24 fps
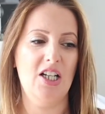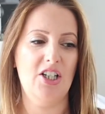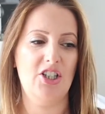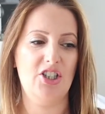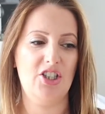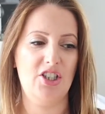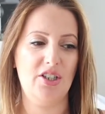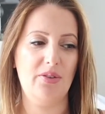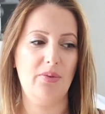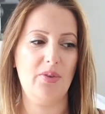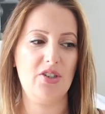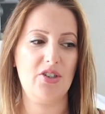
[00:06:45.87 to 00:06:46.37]

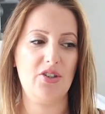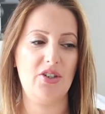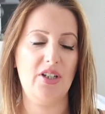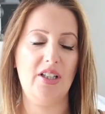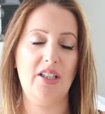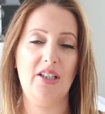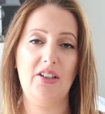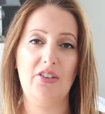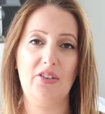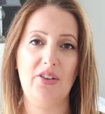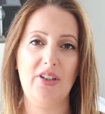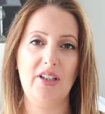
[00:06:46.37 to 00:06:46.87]
She was
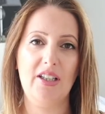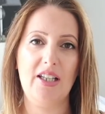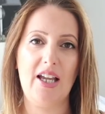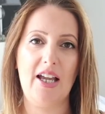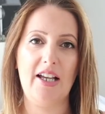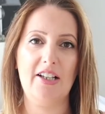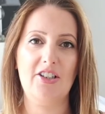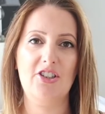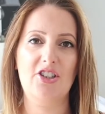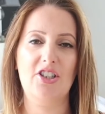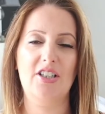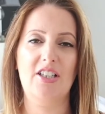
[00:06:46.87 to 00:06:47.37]
really
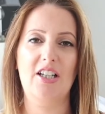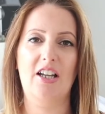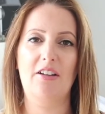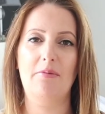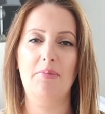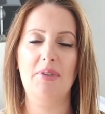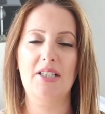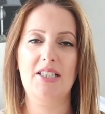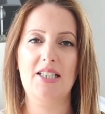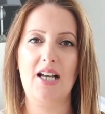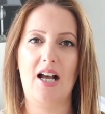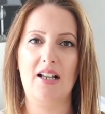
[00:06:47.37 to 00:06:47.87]
relaxed. She
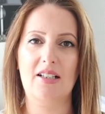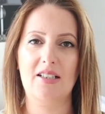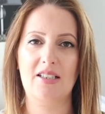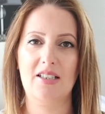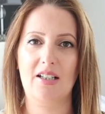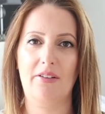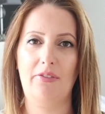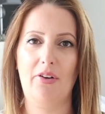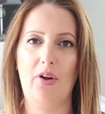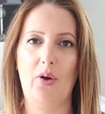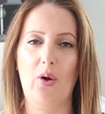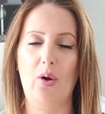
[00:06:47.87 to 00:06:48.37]
gave me
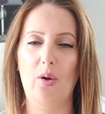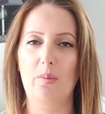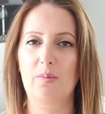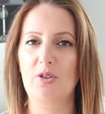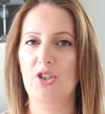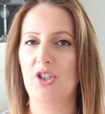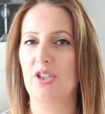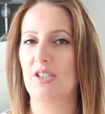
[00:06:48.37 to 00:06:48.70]
tons of hope.